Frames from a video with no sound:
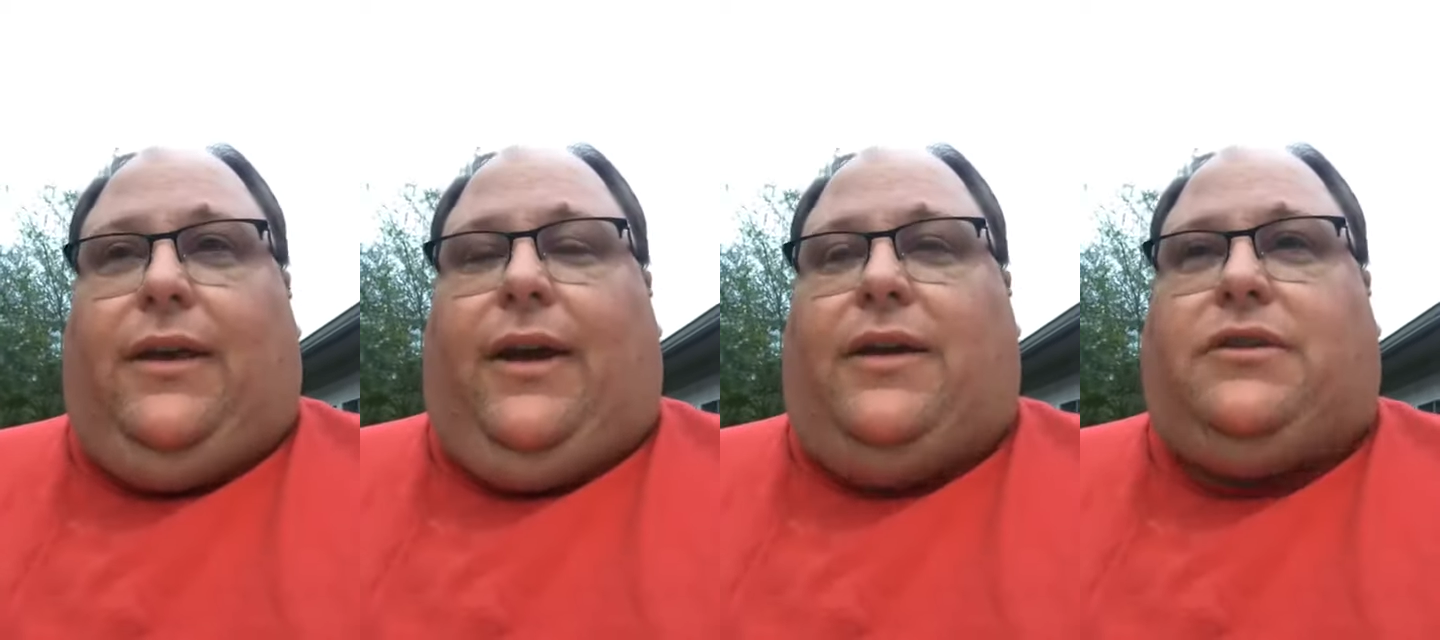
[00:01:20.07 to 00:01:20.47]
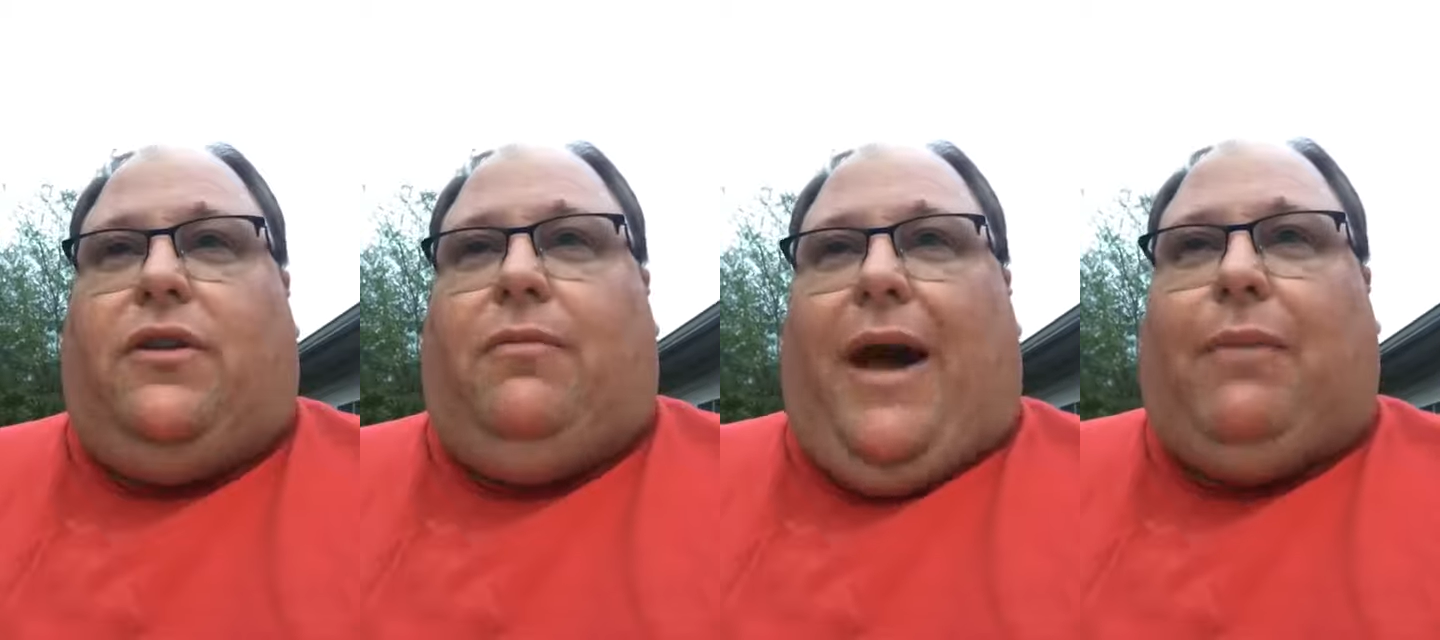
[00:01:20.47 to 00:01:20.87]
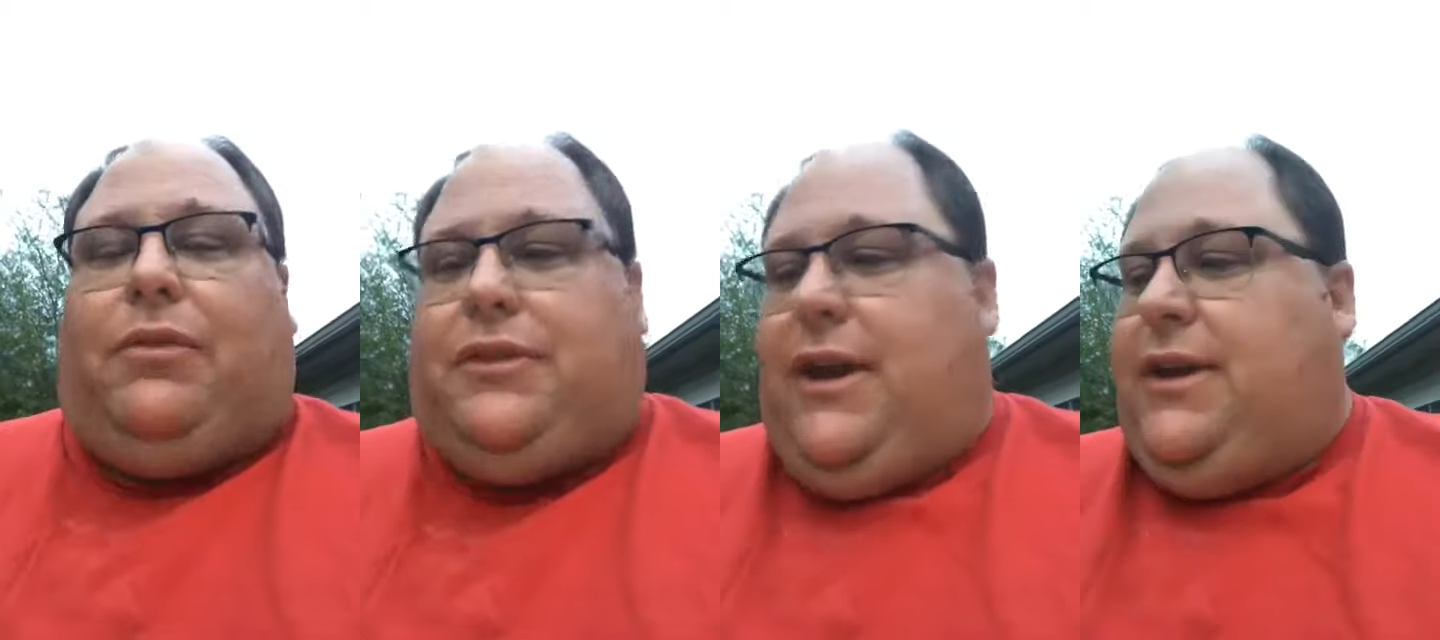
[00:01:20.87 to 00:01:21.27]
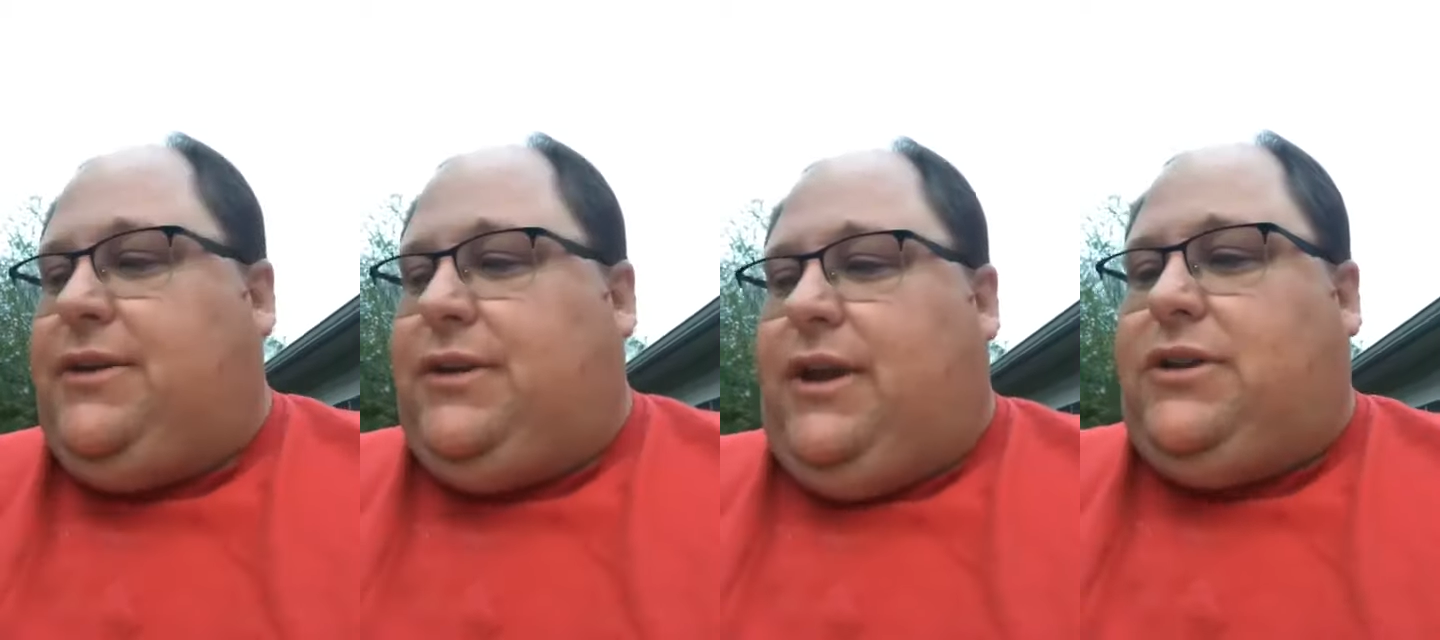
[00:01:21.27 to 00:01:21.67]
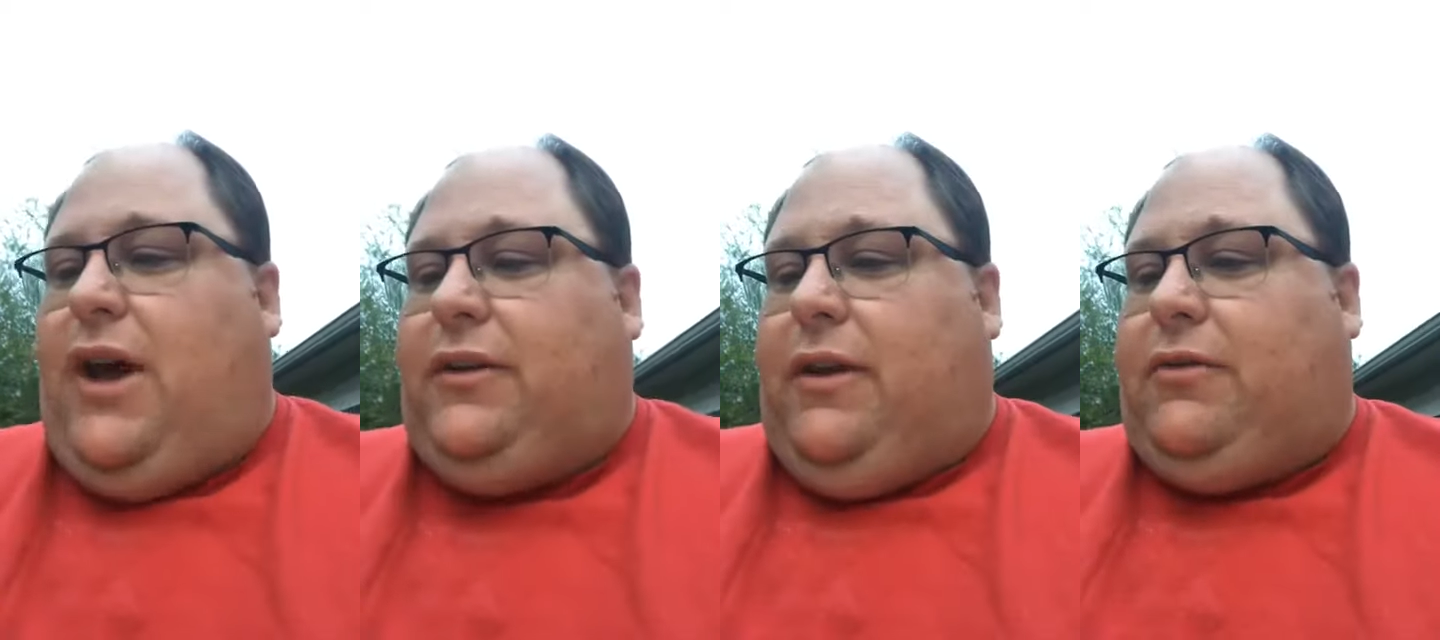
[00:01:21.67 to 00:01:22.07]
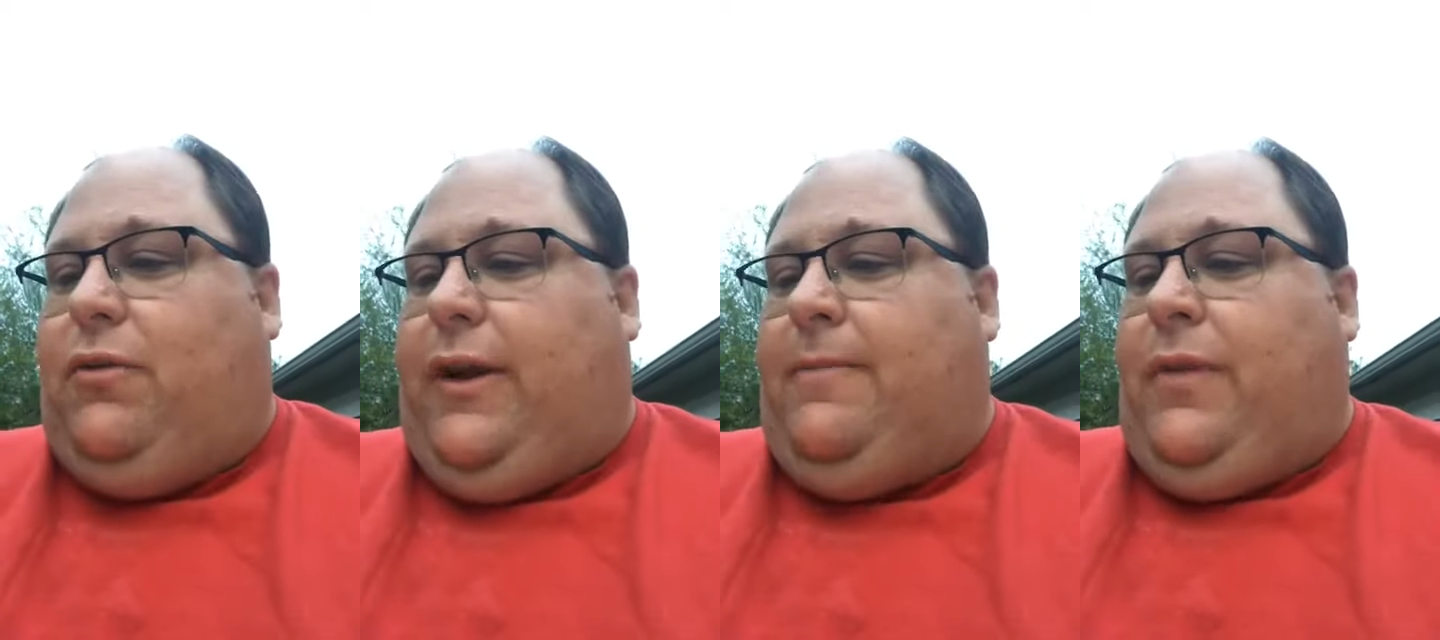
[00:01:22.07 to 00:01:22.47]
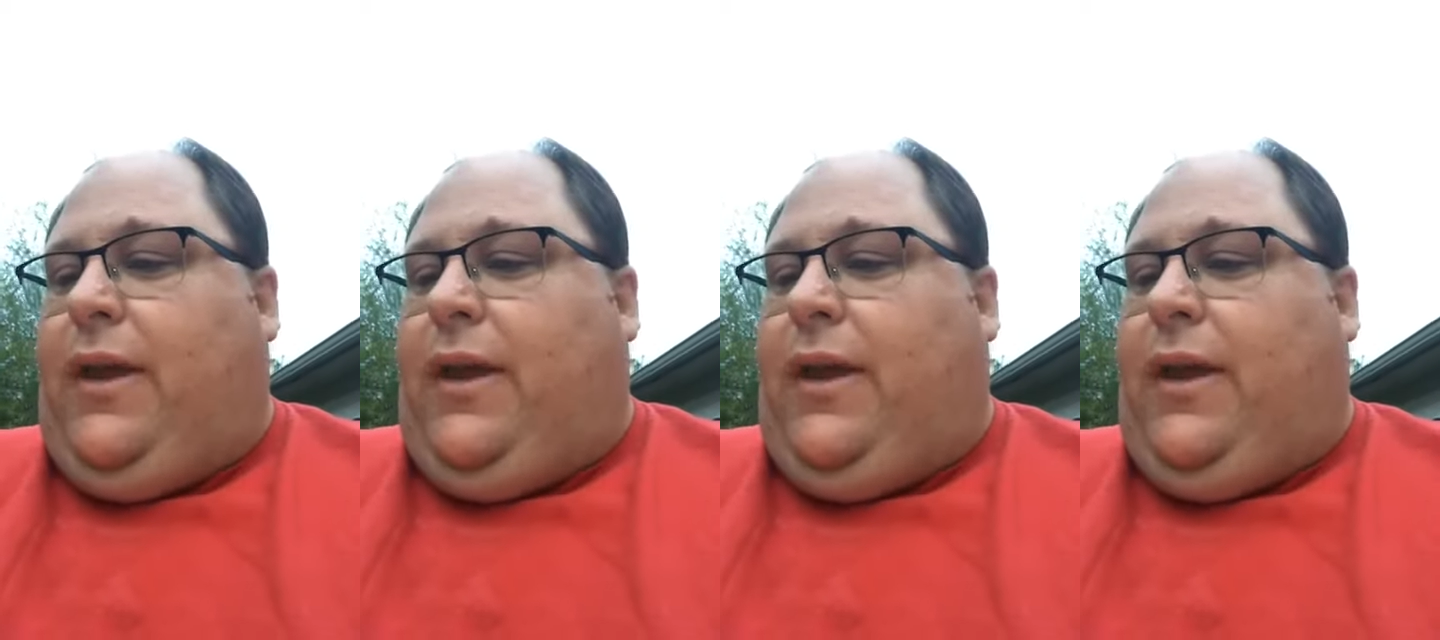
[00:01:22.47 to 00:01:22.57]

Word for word: And so the Bible says in John chapter 20,